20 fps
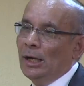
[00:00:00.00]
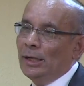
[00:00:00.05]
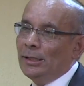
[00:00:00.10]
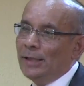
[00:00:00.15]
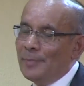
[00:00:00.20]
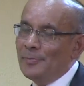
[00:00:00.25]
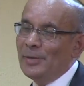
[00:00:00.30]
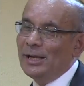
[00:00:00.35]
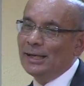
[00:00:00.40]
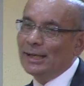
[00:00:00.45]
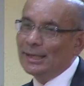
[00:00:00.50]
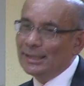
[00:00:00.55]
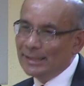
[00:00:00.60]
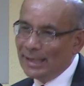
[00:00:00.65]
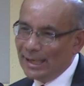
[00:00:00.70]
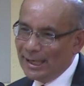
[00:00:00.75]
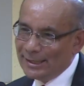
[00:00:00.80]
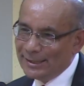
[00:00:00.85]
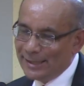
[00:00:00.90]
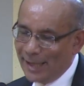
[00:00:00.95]
Let me
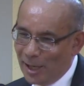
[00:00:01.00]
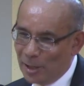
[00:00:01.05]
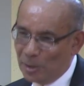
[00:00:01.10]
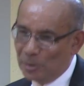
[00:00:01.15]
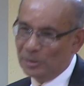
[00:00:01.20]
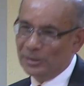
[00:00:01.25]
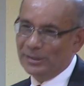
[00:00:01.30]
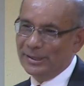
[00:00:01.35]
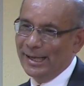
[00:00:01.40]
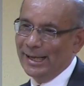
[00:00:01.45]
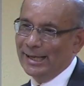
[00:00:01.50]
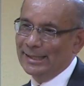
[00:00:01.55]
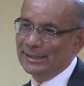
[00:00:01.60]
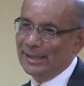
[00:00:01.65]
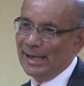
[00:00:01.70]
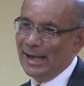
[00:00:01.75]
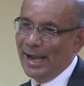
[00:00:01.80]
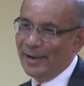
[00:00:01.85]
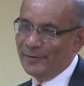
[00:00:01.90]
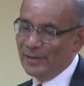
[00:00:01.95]
now then,
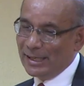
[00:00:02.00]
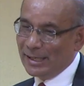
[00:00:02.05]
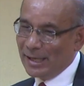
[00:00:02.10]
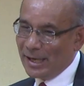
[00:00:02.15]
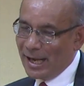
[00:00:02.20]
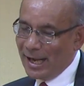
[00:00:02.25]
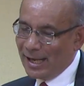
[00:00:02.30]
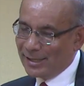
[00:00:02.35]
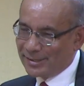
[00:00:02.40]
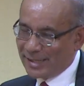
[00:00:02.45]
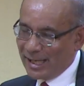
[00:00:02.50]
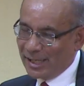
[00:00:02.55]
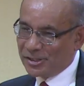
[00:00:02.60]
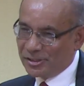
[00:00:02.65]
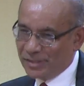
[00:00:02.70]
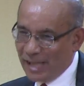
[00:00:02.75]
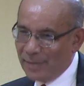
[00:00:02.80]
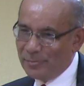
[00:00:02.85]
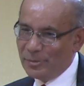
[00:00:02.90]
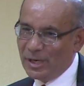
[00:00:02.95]
having
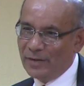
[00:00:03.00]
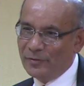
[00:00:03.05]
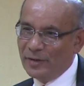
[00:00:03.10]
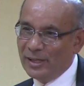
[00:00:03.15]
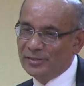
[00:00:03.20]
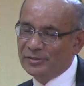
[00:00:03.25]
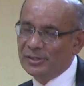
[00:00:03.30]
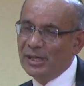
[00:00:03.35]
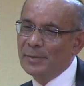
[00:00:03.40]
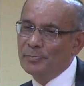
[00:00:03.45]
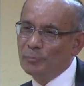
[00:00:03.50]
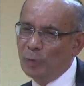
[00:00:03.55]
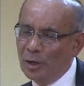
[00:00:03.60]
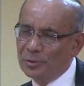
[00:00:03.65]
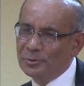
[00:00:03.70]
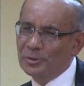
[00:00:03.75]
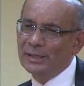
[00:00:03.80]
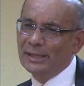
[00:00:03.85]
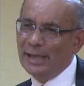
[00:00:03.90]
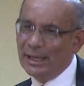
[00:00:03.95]
sketched that brief history,
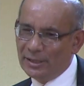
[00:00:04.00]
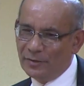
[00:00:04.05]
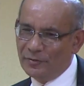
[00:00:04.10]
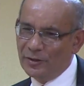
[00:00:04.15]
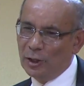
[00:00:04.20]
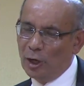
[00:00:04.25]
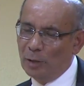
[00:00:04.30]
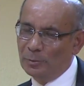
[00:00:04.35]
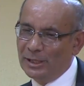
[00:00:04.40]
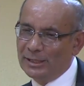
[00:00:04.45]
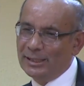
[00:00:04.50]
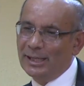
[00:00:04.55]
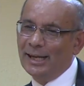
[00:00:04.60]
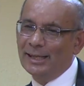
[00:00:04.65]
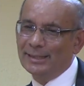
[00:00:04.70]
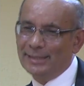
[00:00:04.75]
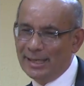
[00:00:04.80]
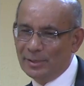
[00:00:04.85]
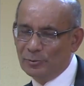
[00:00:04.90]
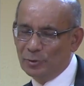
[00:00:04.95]
point to another phenomenon that
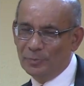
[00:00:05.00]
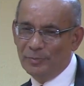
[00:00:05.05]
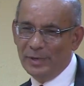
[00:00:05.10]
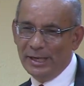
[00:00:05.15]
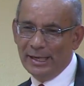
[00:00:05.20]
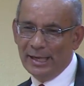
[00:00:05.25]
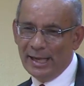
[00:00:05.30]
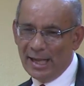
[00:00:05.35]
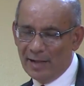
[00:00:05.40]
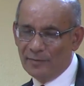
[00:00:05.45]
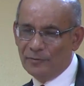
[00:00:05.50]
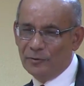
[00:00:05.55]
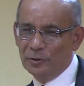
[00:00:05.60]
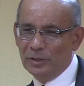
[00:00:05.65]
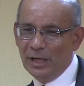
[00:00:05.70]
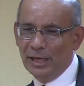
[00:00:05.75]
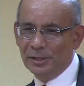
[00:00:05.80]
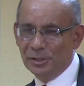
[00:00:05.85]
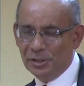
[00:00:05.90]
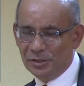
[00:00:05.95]
I think would be
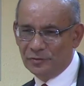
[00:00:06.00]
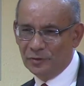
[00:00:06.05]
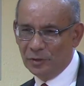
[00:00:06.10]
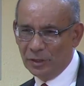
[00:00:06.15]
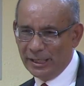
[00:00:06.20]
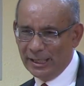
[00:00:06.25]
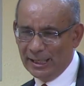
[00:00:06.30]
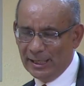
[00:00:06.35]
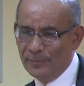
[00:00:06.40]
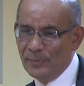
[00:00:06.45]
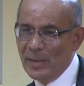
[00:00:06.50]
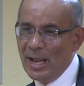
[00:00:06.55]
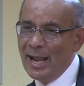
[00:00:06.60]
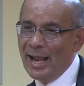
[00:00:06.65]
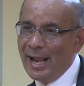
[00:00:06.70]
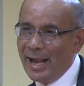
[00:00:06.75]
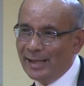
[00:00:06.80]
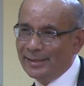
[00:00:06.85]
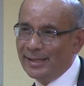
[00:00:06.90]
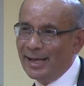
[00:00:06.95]
helpful and useful here.
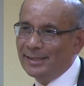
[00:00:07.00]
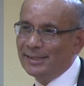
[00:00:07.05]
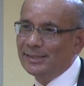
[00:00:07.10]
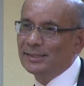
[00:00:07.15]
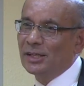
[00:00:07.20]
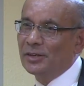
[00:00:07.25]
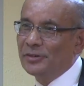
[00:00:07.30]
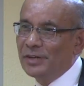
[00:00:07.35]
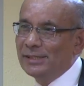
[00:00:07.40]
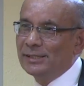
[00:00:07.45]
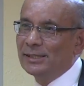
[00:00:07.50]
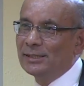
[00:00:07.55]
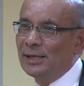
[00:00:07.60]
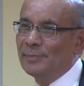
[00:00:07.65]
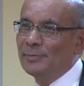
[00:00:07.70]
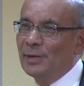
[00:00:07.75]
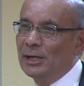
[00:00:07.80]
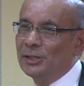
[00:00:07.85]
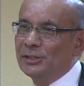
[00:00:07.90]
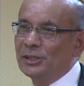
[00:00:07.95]
And that is the recent
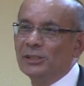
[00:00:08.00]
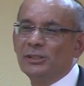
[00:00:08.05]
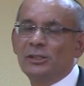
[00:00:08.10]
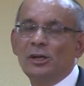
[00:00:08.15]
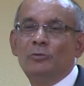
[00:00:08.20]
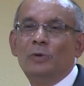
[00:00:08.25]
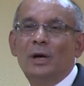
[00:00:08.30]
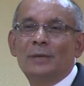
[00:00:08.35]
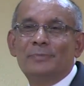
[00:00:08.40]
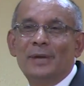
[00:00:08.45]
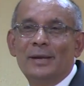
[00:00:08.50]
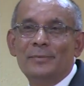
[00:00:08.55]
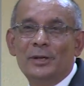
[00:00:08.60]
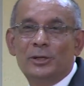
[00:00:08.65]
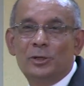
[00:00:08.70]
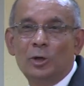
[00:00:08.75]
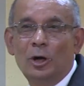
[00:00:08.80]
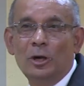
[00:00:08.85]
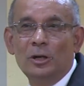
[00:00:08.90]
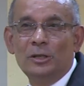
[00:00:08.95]
emergence of what might be
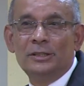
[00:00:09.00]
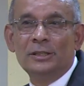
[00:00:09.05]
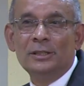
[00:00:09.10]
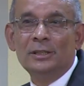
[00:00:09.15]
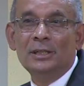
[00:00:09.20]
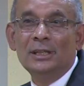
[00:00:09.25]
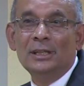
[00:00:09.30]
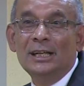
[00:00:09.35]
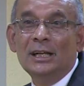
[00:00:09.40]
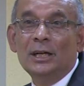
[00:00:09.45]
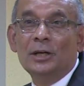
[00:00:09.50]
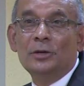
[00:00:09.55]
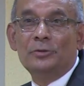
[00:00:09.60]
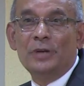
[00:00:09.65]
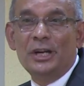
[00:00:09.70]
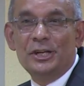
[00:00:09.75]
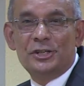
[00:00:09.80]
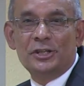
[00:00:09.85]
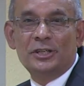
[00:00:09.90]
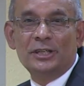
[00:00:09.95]
called
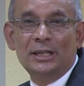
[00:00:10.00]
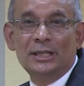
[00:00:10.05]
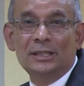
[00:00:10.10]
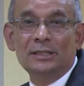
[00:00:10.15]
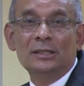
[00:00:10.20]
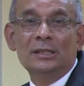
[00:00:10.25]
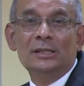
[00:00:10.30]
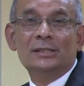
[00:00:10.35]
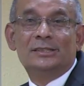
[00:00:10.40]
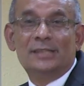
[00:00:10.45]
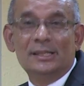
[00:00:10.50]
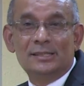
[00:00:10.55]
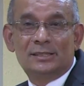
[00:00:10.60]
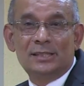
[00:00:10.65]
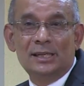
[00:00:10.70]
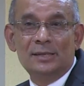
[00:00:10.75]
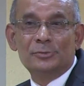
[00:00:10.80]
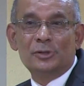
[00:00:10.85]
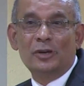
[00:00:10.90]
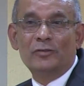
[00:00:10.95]
regional
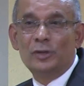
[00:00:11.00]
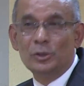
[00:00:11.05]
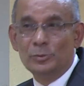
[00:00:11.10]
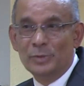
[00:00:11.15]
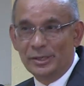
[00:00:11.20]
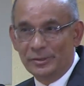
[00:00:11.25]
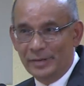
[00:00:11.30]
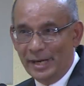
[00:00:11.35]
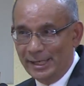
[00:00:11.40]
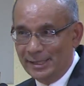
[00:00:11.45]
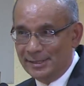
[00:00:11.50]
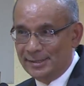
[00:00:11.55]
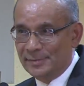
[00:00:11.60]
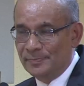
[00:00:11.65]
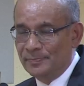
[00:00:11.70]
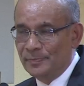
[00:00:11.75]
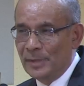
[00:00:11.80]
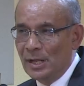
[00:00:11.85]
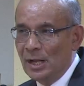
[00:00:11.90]
systems of human rights.